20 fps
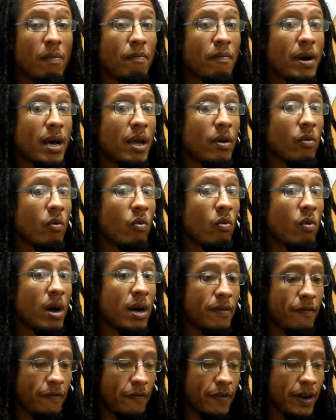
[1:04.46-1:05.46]
up by
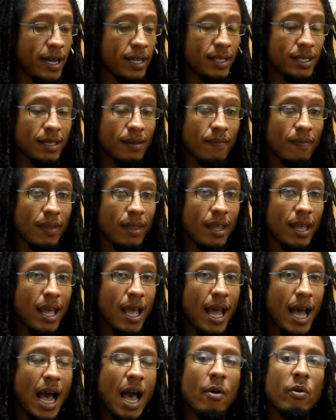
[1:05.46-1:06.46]
one fret,
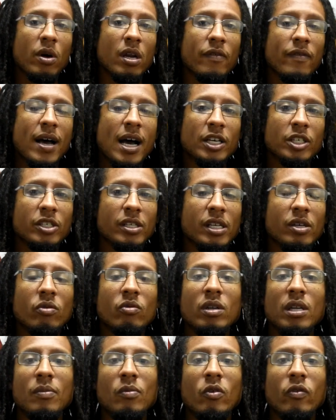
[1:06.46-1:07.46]
I would have
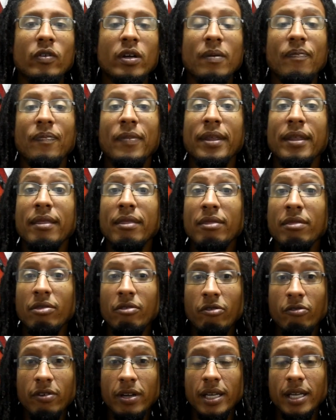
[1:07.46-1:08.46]
actually only moved up
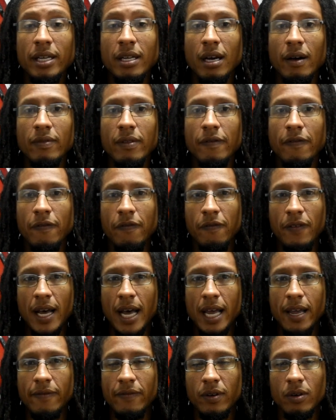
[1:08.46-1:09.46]
3 of the
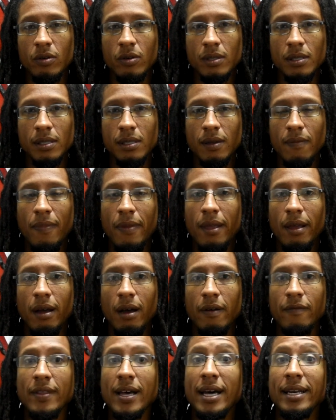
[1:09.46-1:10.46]
5 notes
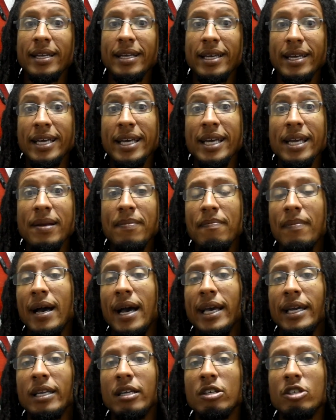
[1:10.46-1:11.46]
of that A
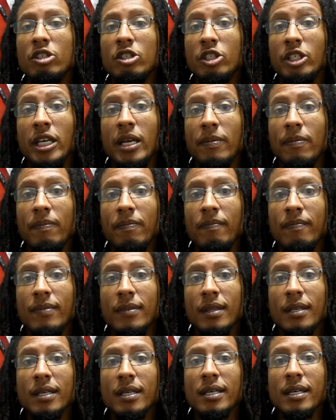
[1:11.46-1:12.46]
minor shape.
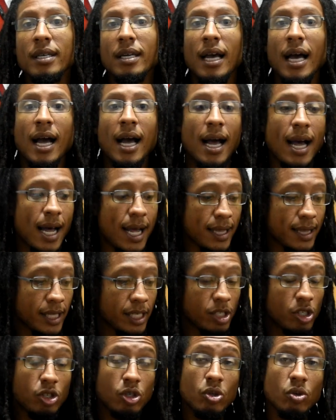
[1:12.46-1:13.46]

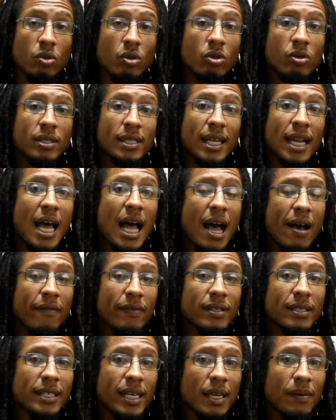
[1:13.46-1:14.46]
And the 2 notes that
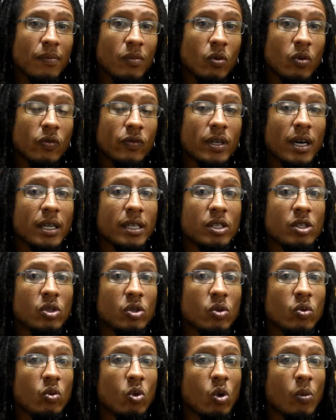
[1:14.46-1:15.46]
haven't yet moved are the
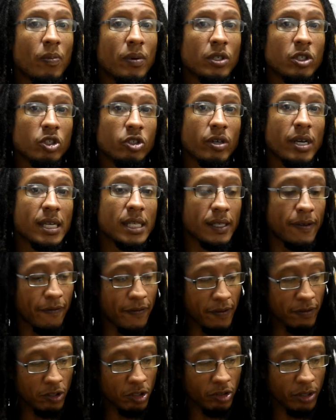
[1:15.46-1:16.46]
2 open strings, the
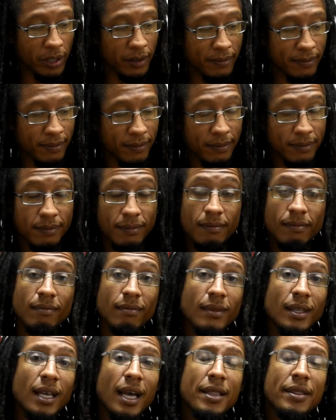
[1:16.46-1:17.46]
5th string
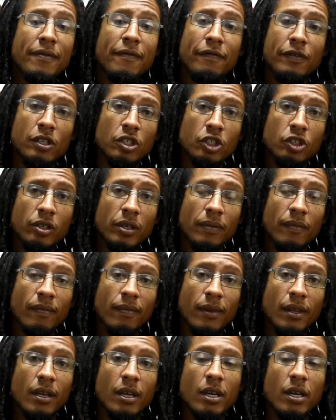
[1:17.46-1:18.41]
and the 1st string.